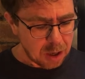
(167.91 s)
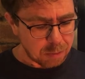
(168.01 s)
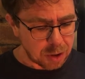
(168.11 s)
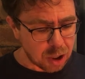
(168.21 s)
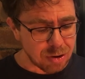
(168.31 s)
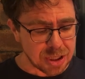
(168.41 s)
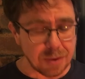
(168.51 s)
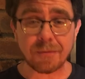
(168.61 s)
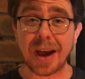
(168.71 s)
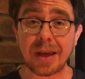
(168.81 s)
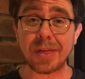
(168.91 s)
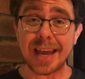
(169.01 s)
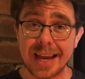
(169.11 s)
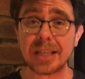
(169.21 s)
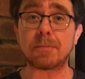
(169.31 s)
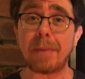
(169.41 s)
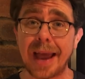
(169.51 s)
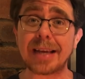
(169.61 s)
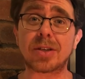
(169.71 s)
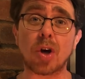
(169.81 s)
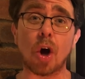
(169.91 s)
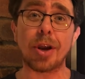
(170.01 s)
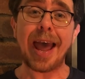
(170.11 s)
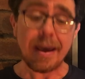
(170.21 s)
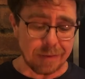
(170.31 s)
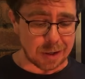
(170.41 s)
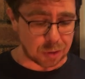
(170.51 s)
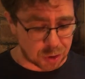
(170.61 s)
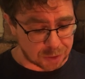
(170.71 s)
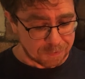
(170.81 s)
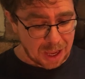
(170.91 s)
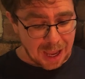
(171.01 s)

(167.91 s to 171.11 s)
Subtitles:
But the Christian faith is based on evidence.